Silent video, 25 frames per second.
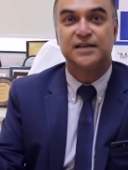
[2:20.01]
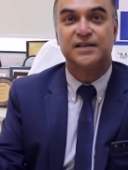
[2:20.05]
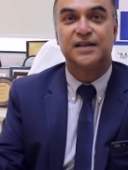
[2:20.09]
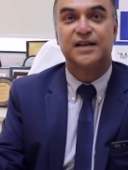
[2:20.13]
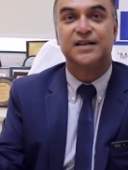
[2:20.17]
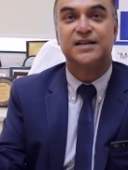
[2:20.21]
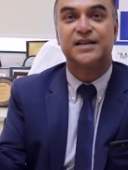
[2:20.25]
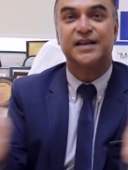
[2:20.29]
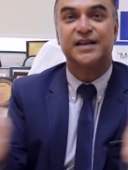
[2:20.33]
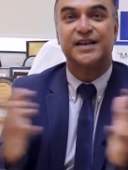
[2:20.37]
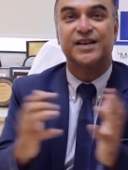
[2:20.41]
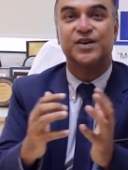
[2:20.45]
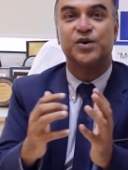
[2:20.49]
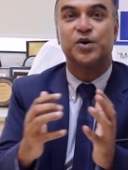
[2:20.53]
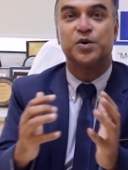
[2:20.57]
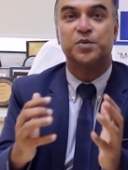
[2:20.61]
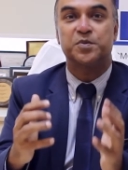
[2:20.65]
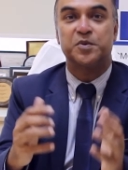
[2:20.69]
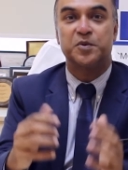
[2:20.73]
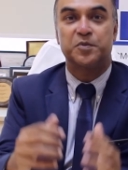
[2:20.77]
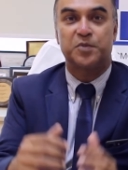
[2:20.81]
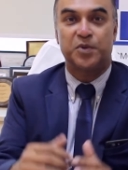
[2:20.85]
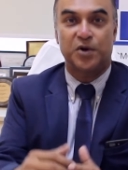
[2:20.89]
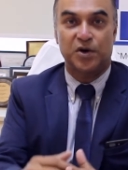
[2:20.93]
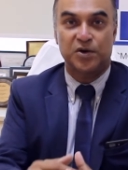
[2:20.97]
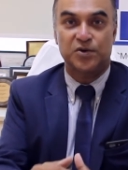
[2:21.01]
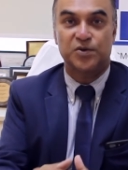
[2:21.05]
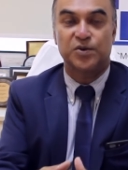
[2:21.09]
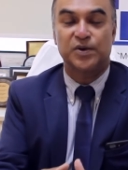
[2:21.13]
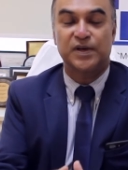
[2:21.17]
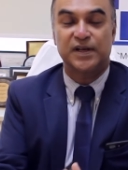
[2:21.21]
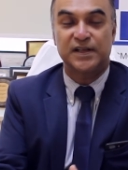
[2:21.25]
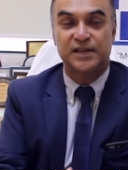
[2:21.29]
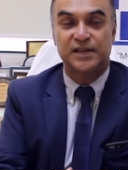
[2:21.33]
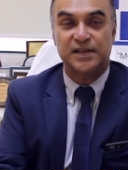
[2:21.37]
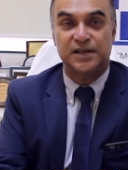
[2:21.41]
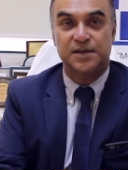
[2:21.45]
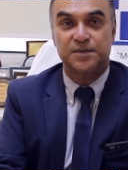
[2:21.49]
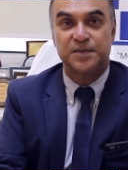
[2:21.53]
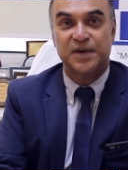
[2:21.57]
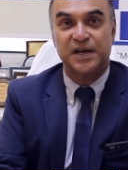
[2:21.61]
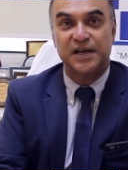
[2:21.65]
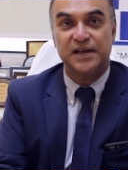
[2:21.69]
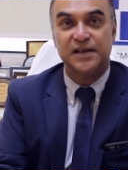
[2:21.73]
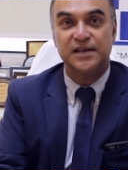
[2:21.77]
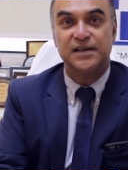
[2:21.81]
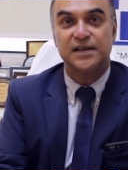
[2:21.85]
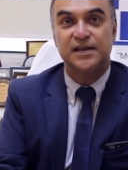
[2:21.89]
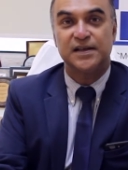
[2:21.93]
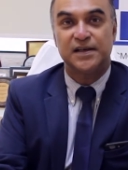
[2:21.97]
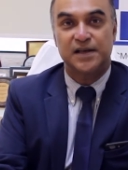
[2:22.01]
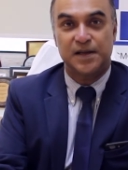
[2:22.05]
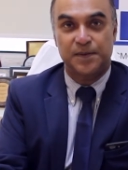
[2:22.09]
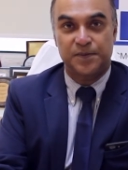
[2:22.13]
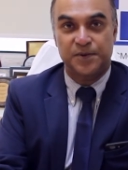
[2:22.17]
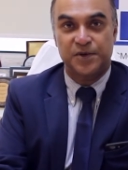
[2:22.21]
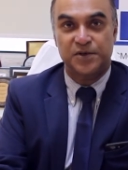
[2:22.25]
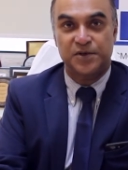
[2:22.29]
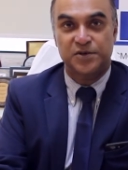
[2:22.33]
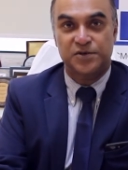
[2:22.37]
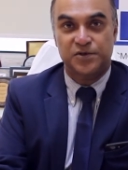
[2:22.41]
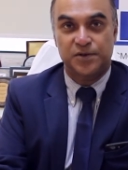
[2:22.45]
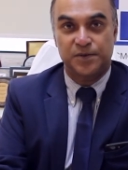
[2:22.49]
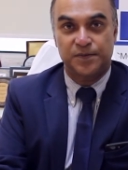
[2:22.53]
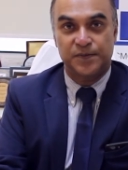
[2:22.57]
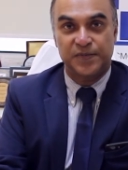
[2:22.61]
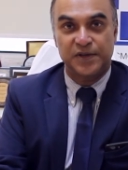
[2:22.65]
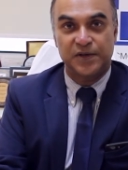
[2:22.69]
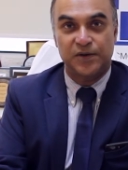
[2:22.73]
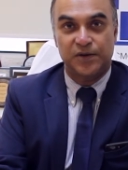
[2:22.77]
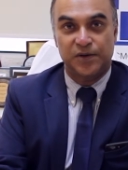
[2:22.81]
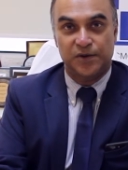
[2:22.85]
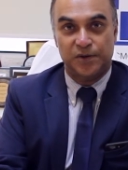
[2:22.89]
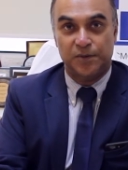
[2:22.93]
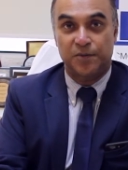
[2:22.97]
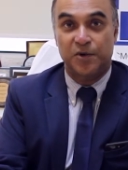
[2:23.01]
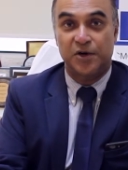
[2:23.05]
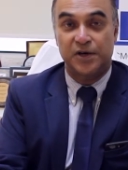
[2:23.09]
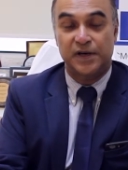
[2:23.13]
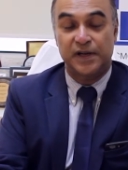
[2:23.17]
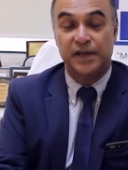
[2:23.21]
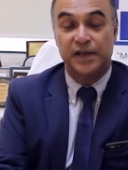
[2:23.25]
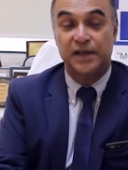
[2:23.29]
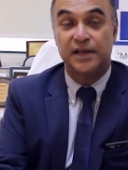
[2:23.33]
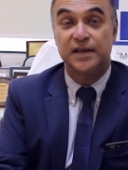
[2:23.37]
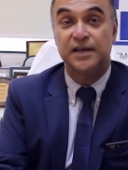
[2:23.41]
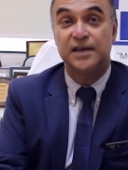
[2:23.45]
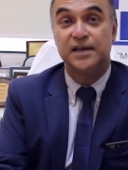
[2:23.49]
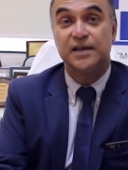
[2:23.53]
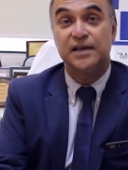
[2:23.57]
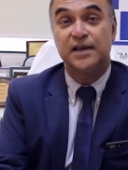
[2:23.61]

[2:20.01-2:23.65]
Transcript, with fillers: that they cannot be brought together by laparoscopy or robotic